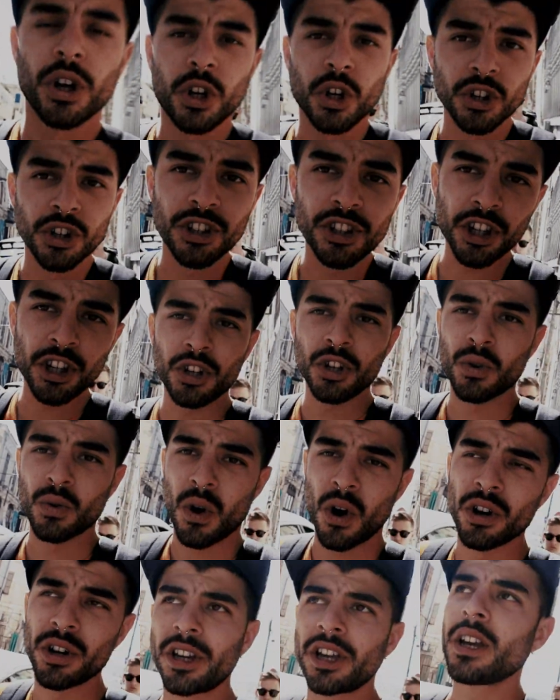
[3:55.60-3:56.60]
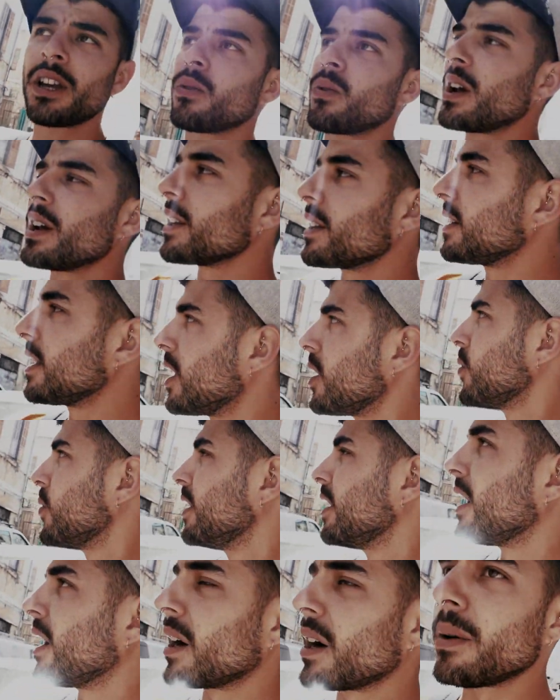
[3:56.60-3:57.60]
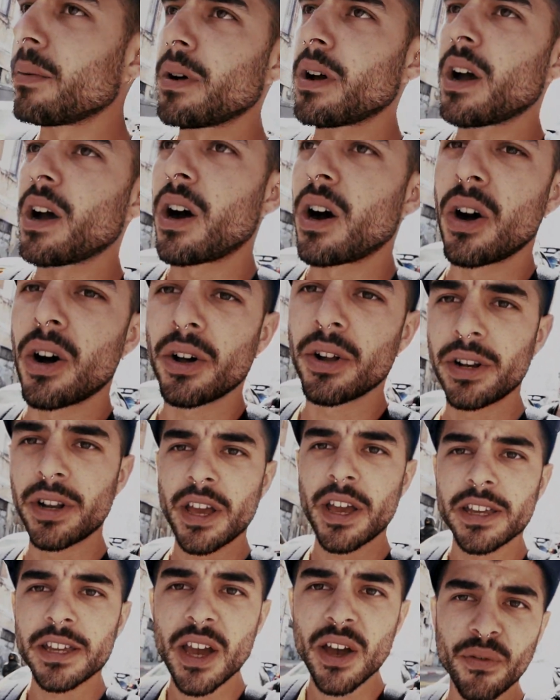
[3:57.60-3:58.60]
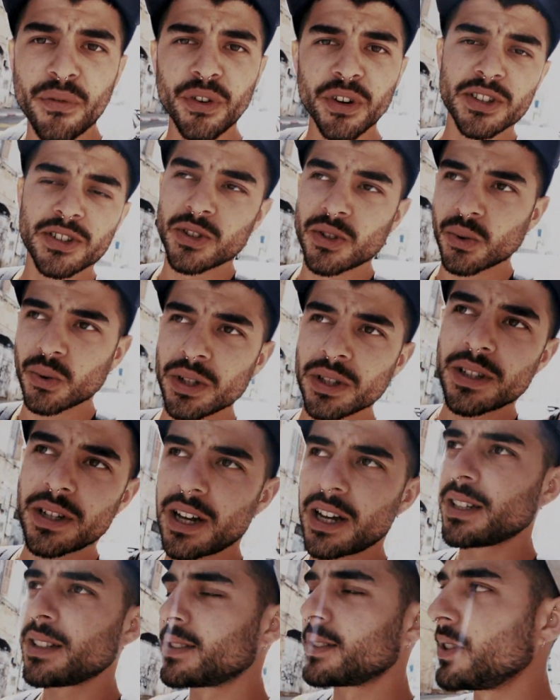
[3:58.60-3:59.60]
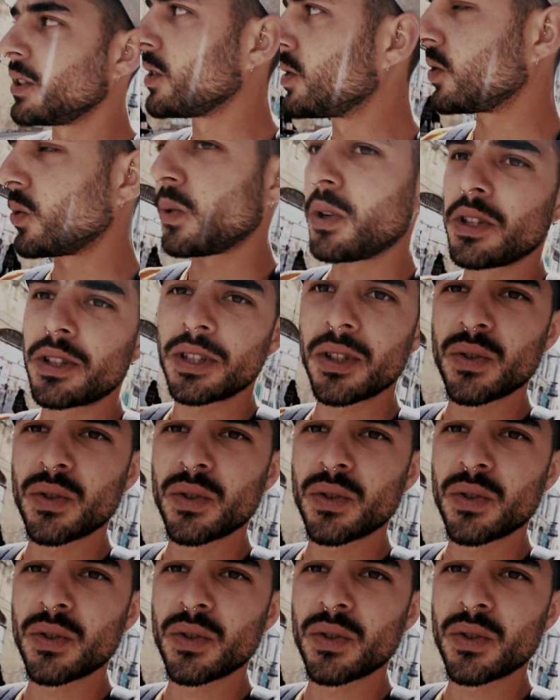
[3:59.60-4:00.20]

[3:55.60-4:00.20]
continue walking. Right now we are on Yefet Street, guys. This street